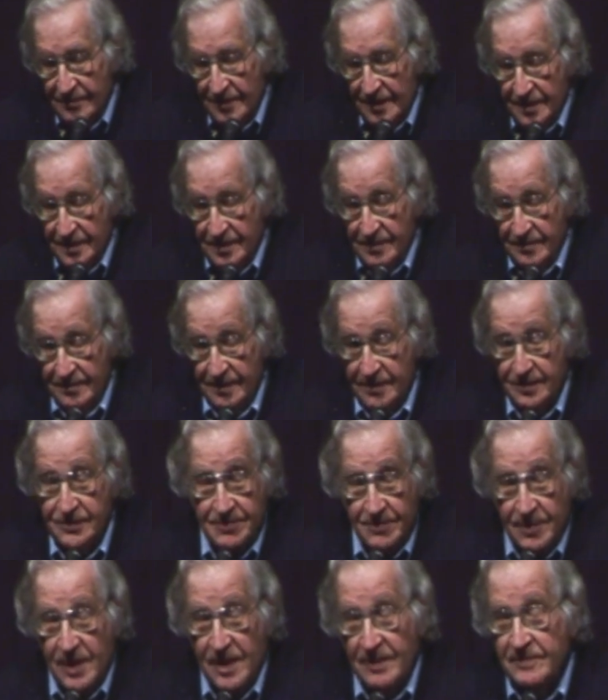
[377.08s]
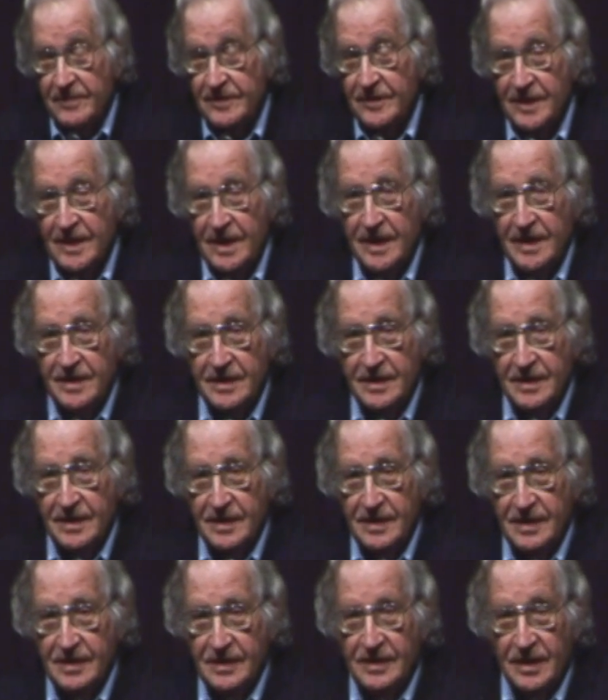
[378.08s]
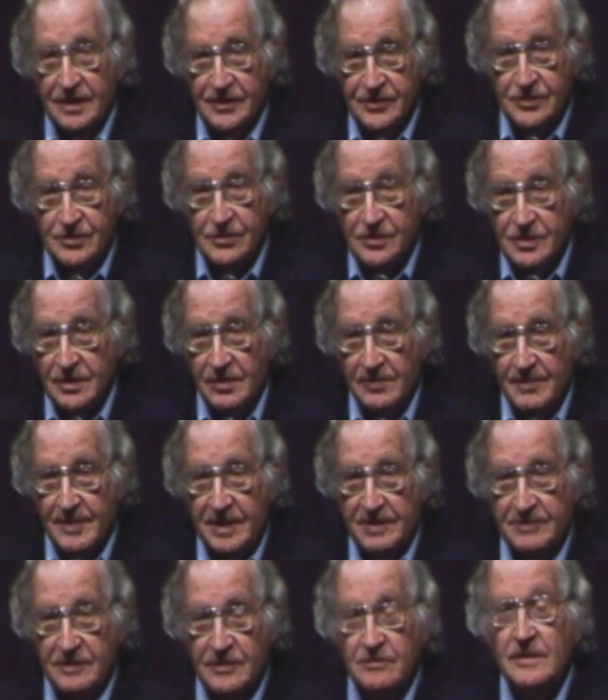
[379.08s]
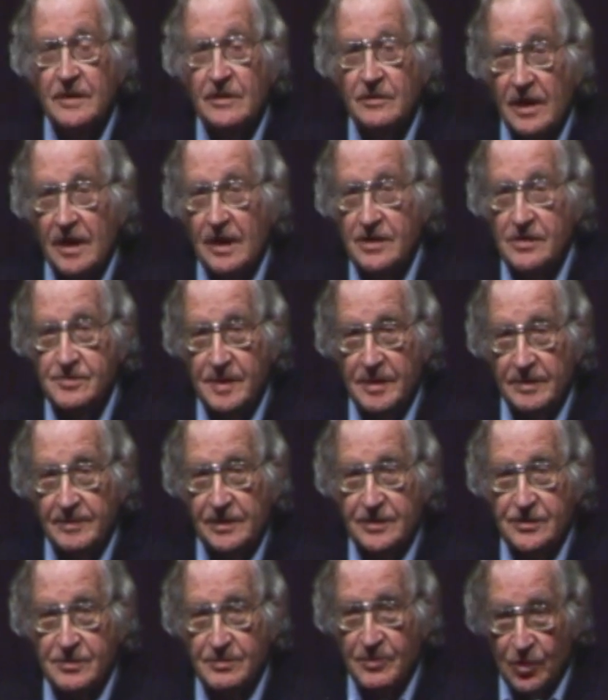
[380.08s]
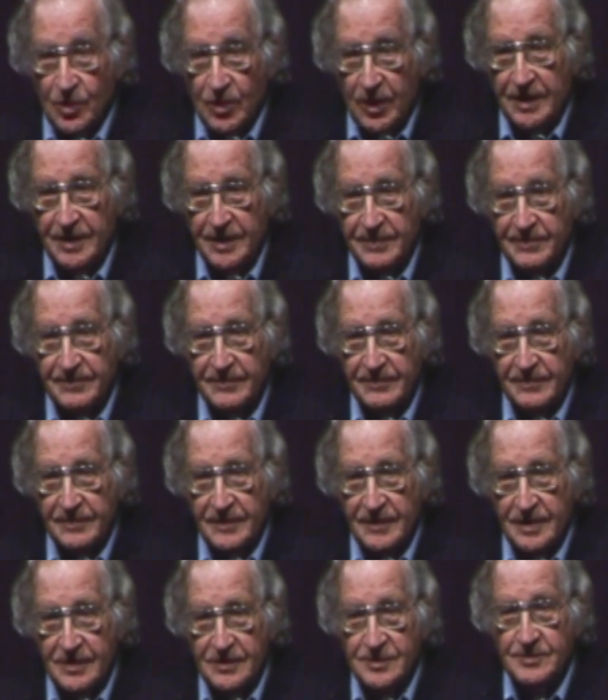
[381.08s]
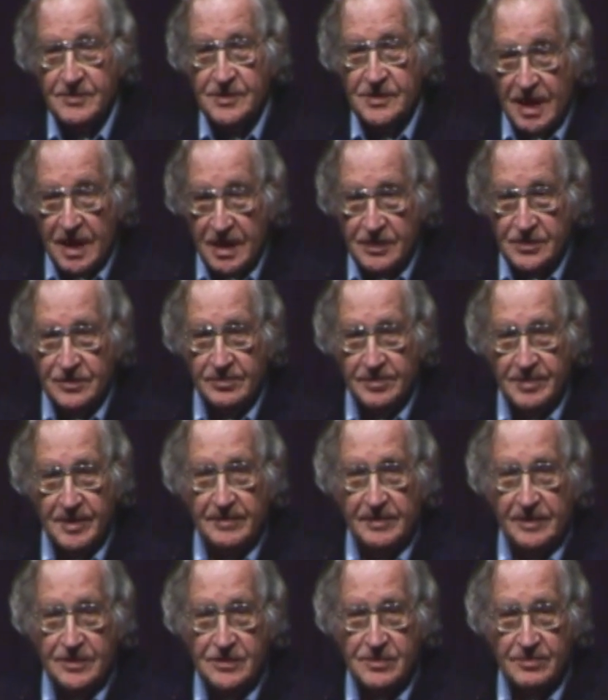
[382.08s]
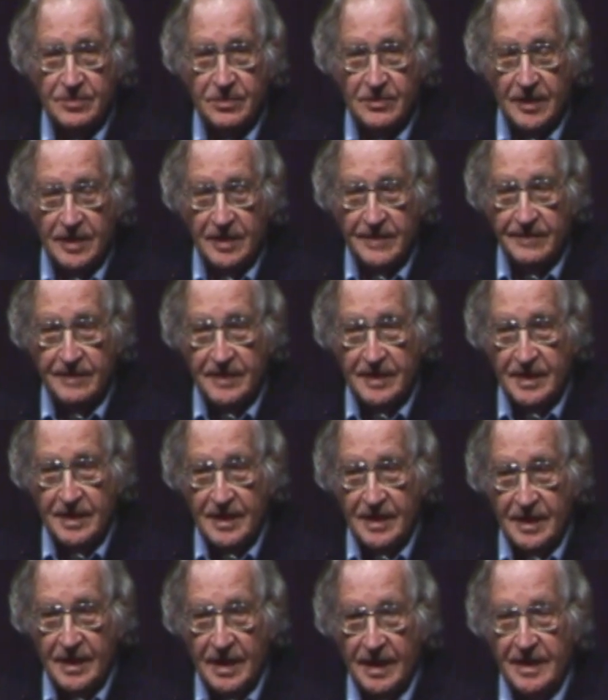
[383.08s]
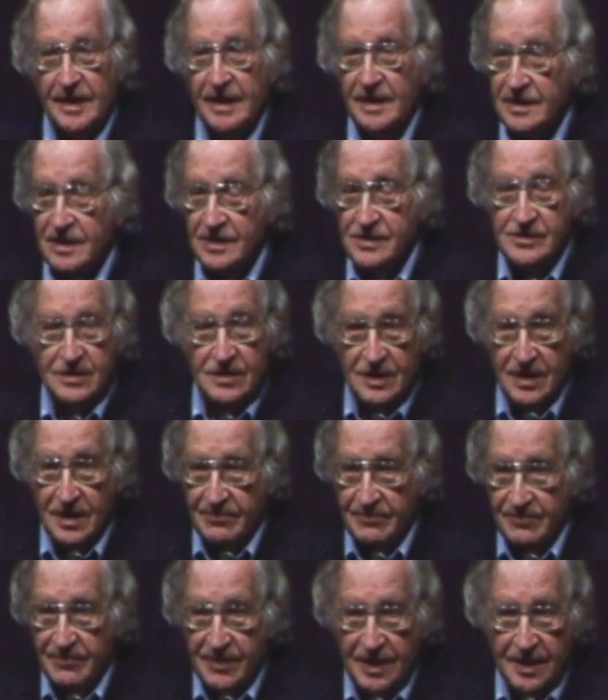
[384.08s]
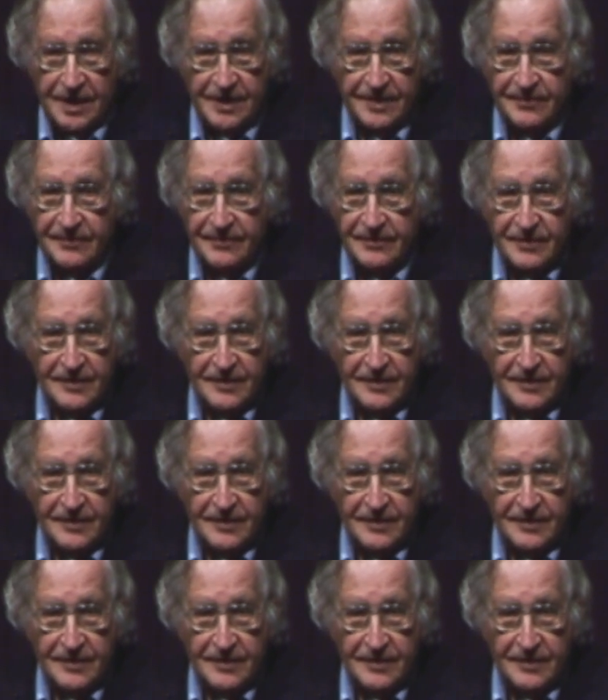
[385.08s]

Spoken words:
Well, there's a problem with that. The constitutional amendment requires public support, substantial public support, and that doesn't come by,